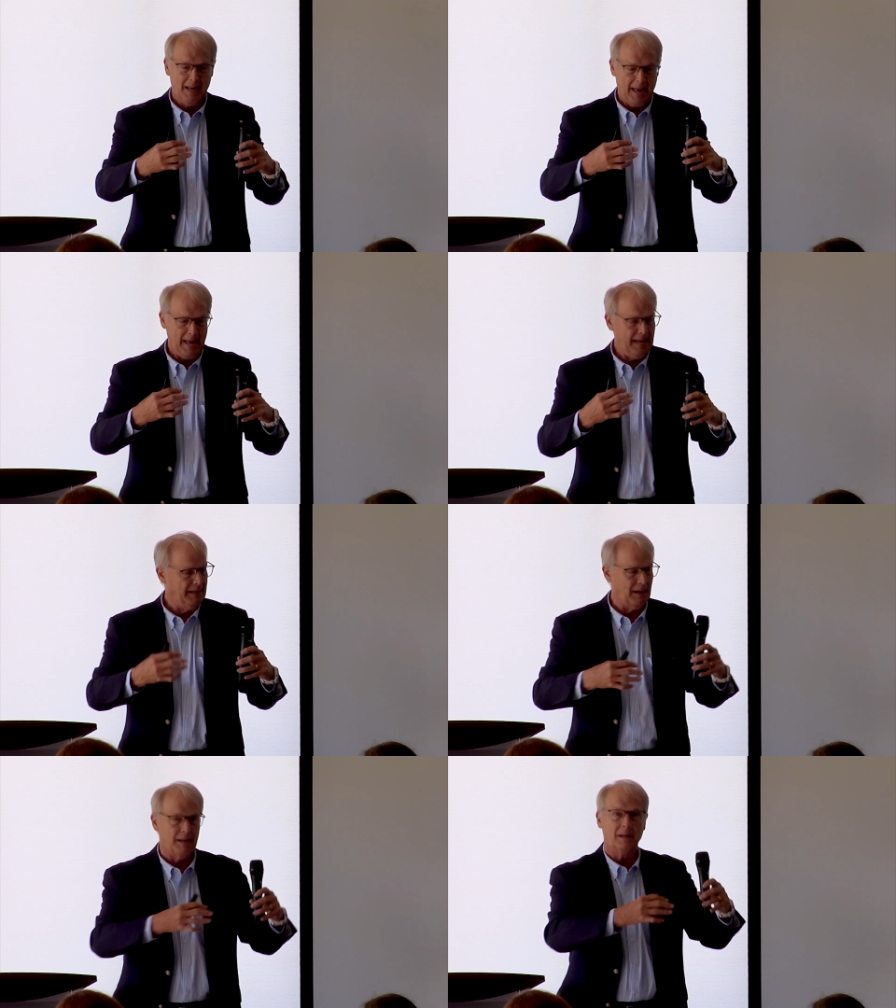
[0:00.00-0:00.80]

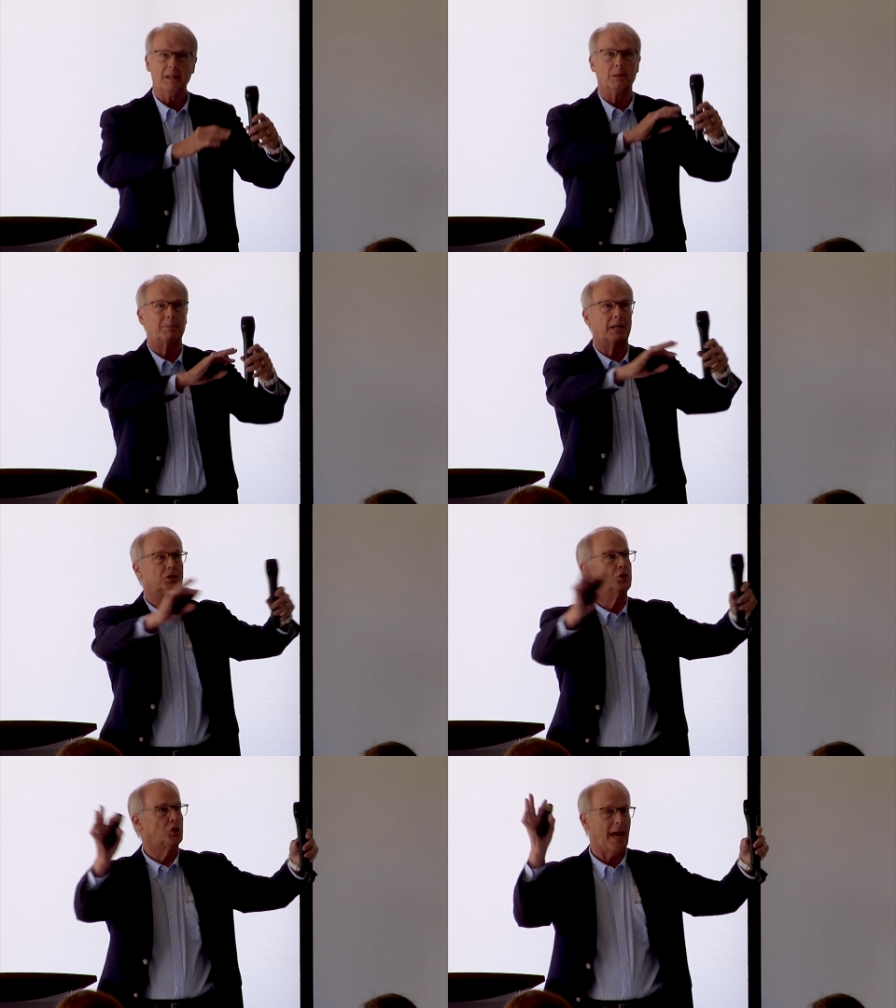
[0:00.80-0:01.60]
and the place
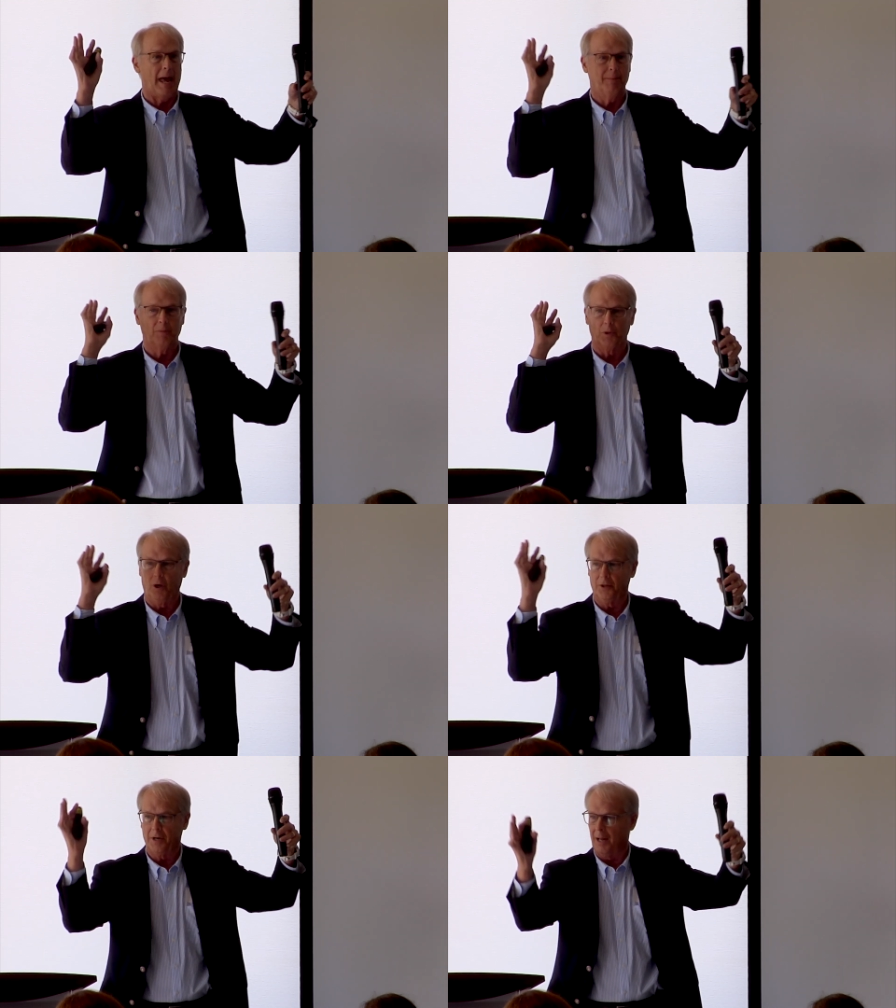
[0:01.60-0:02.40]
is jammed with
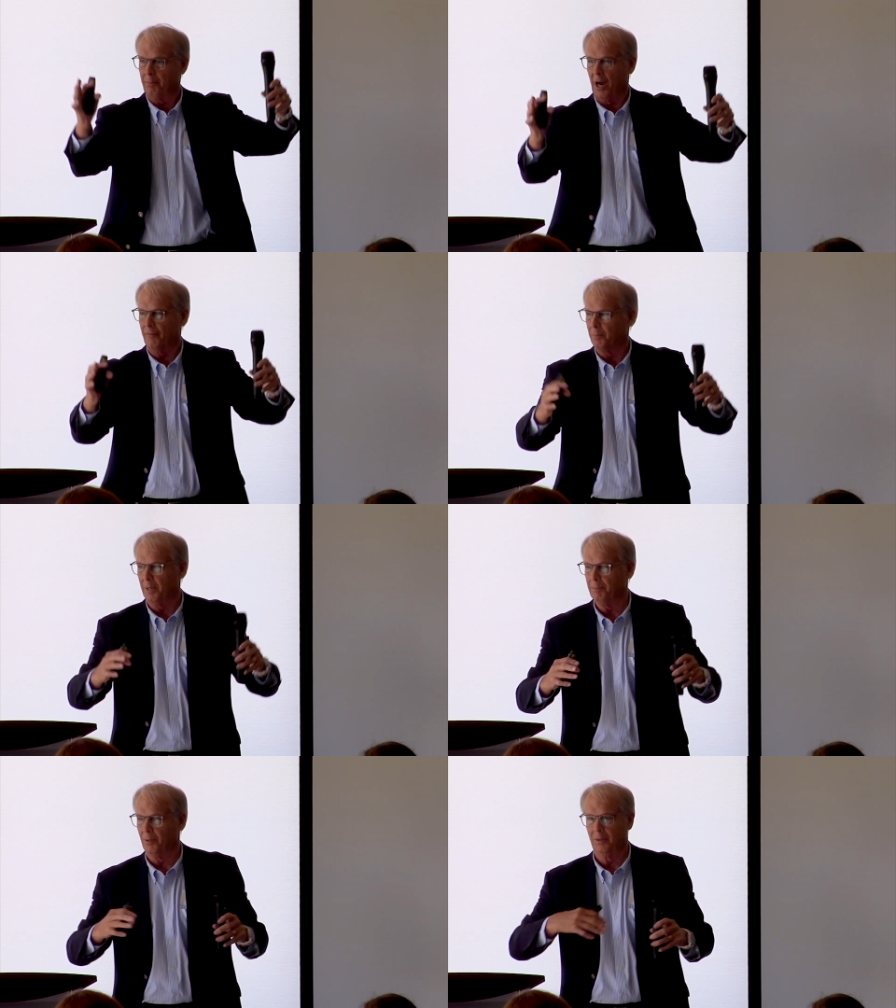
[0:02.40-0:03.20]
all the nonprofit
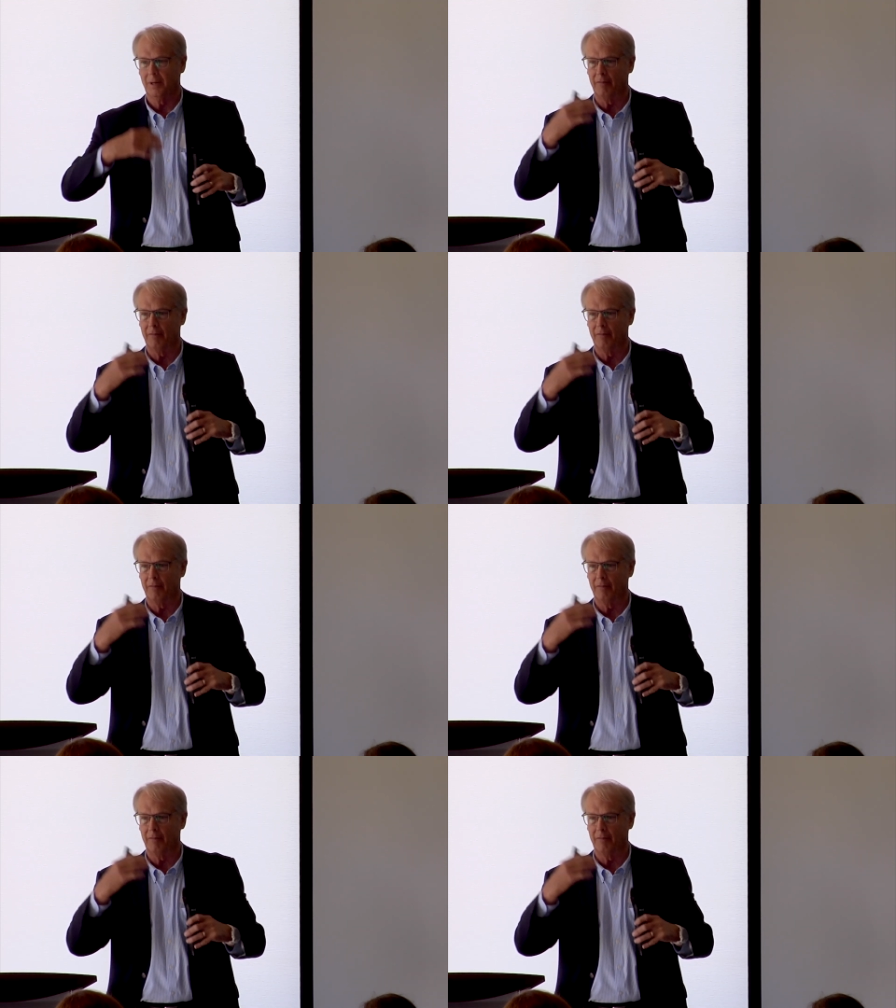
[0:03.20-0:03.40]
people.